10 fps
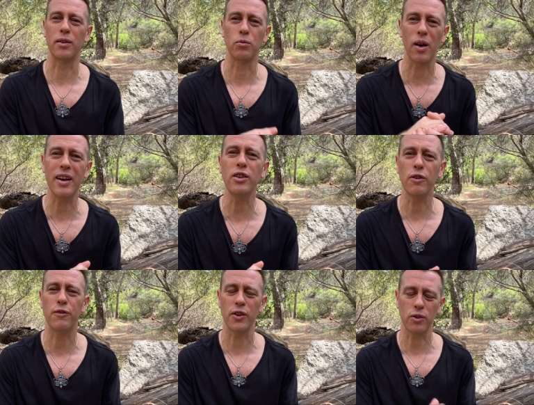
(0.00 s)
and when
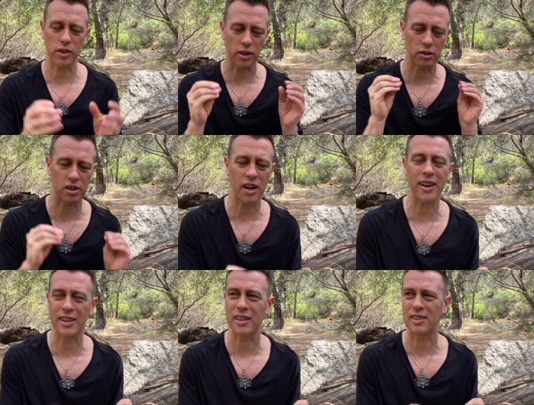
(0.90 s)
you feel that you're
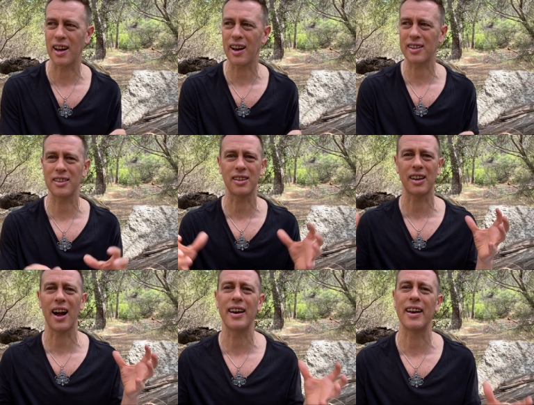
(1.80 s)
stuck in this darkness
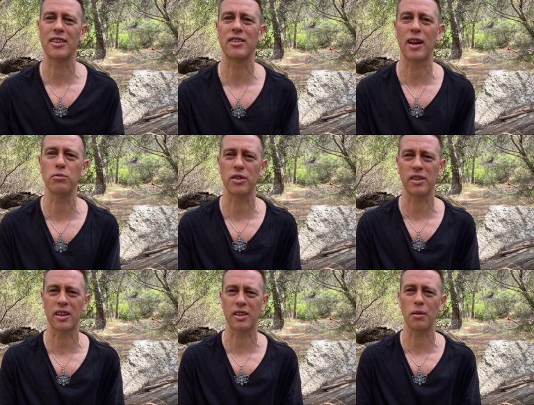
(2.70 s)
and can't understand why
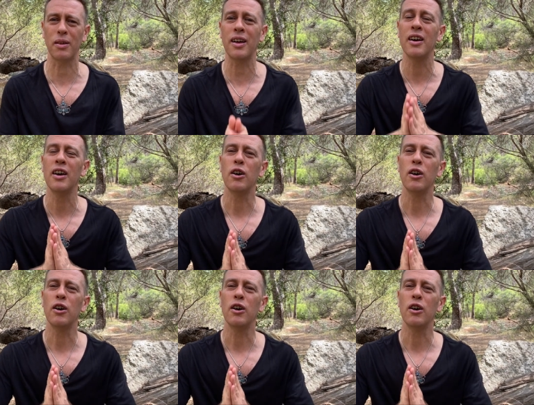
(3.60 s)
something's happening,